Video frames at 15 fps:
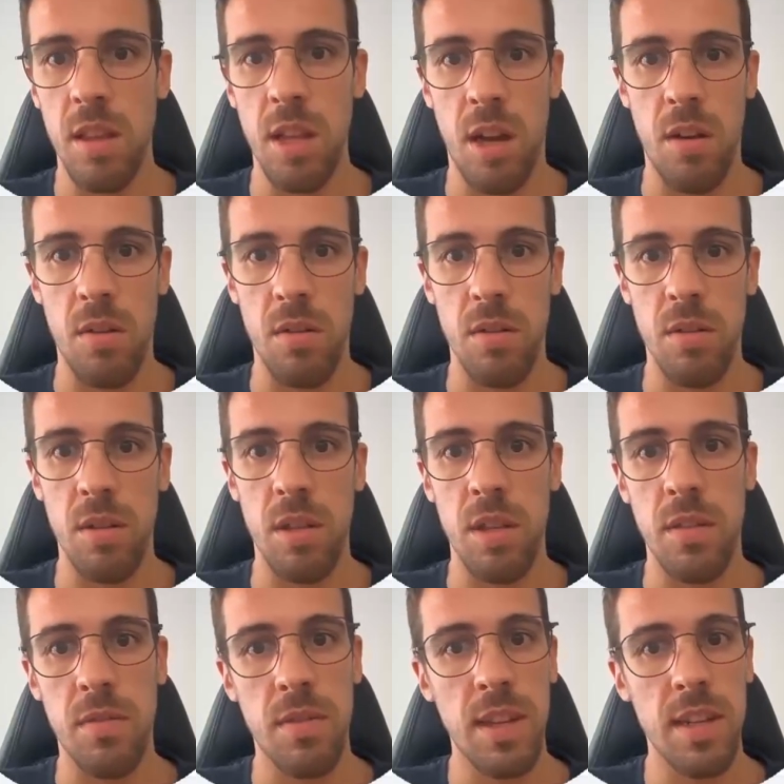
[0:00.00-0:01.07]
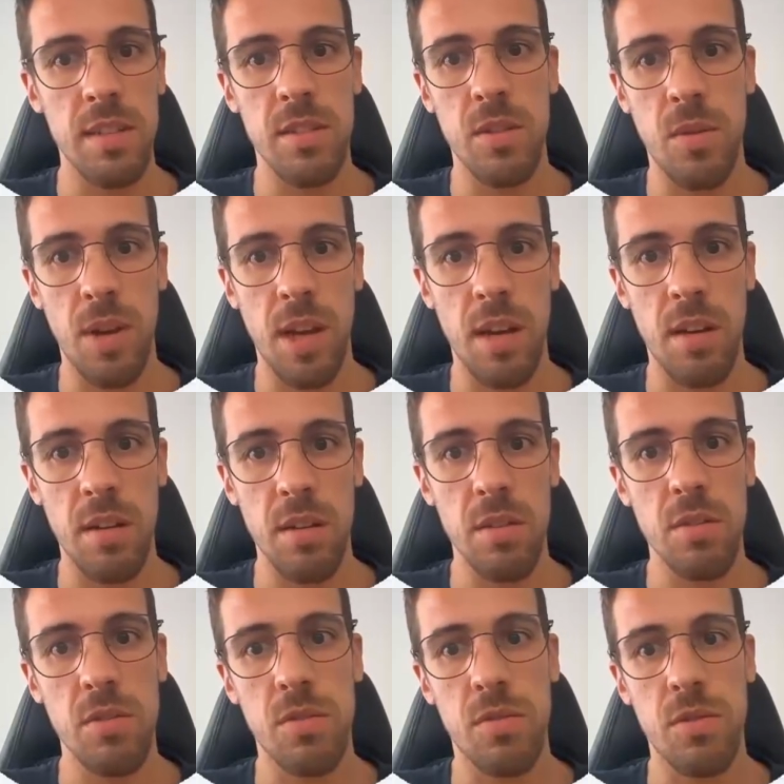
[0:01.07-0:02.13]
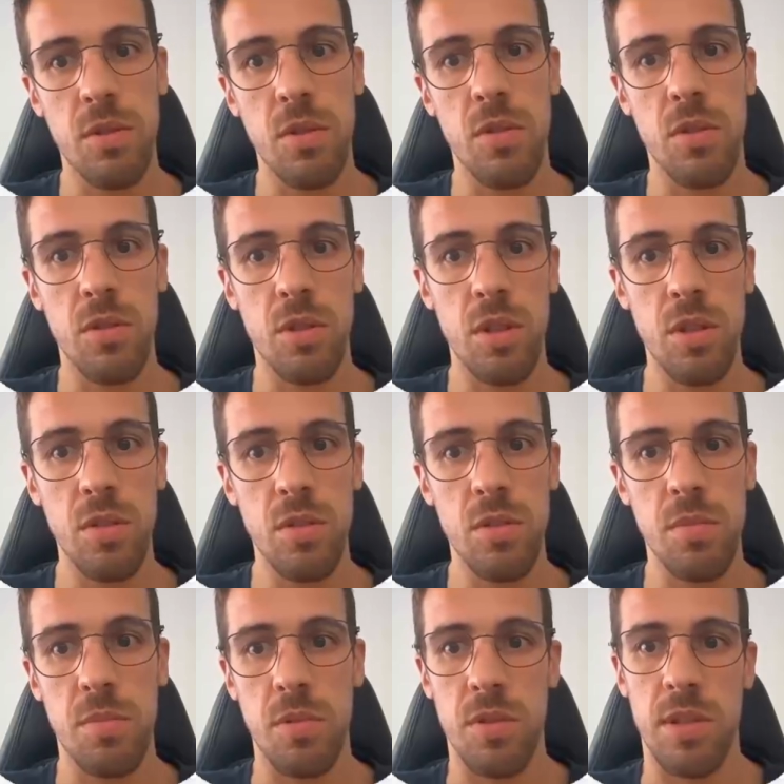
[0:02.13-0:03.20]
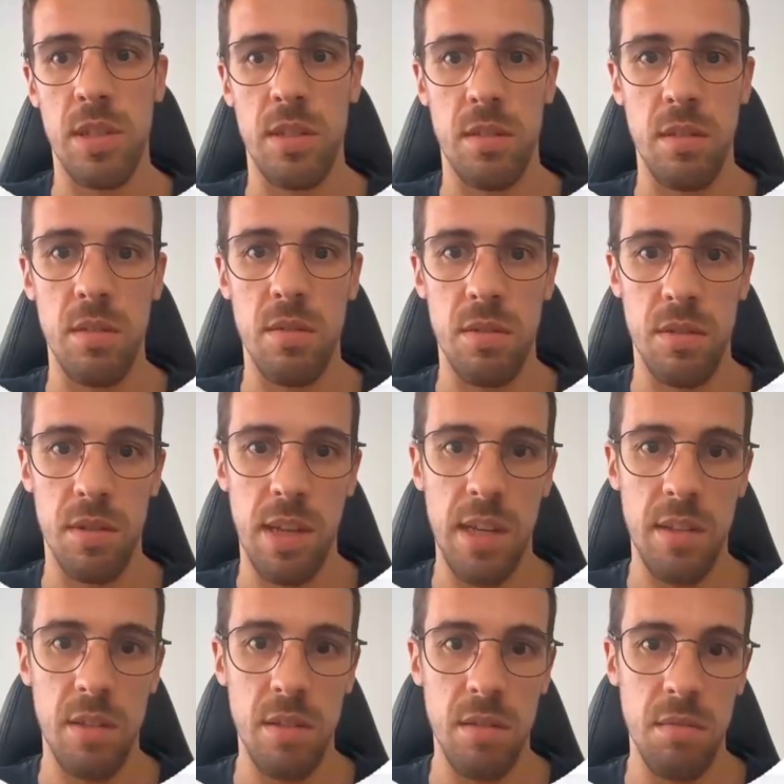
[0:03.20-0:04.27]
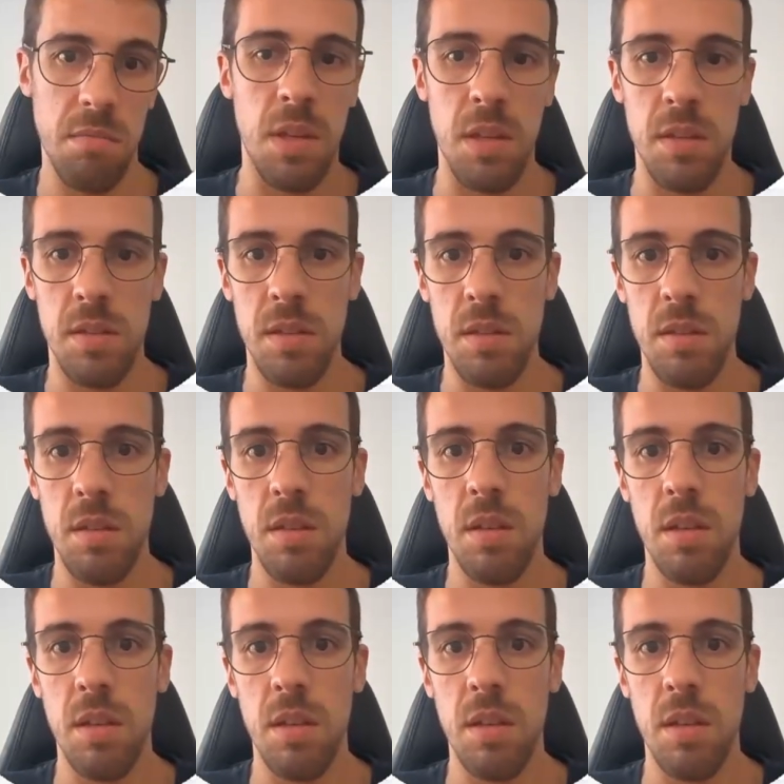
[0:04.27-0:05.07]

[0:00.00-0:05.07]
Now, if there's no error, the flow continues to process the transaction. Easy.